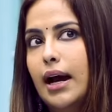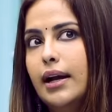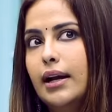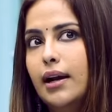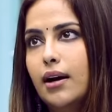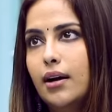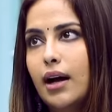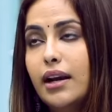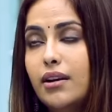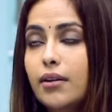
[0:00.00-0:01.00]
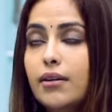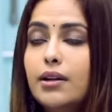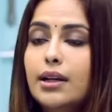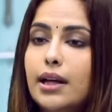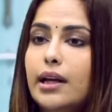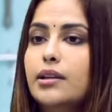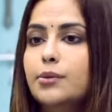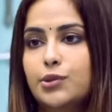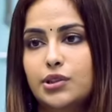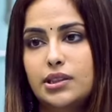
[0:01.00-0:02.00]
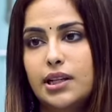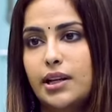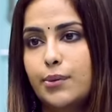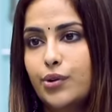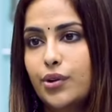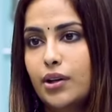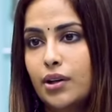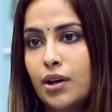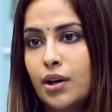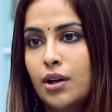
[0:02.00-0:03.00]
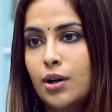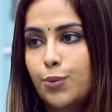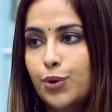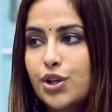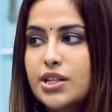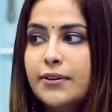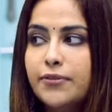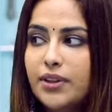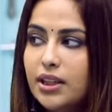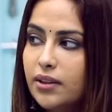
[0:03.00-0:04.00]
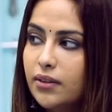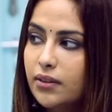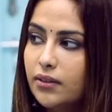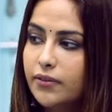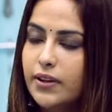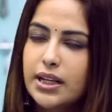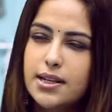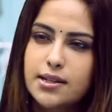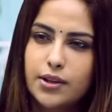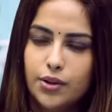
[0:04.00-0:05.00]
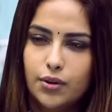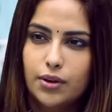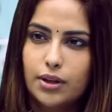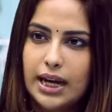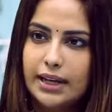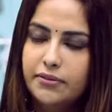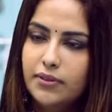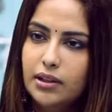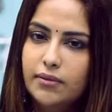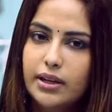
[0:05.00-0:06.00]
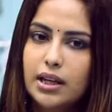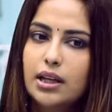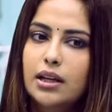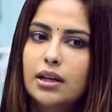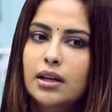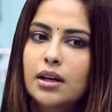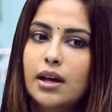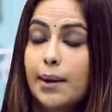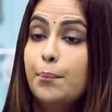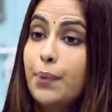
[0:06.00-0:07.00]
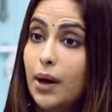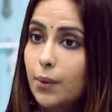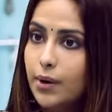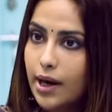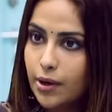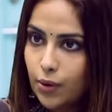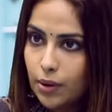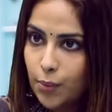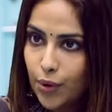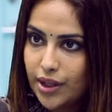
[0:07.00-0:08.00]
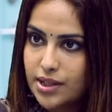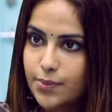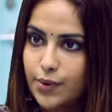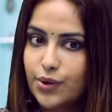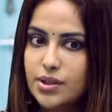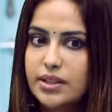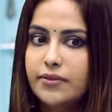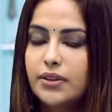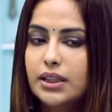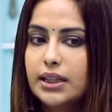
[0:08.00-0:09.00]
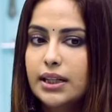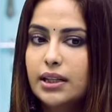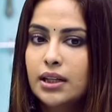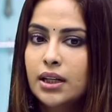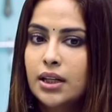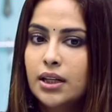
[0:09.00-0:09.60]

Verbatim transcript: And I really like the person I am today because I feel very secure. I feel very empowered at all points because I feel that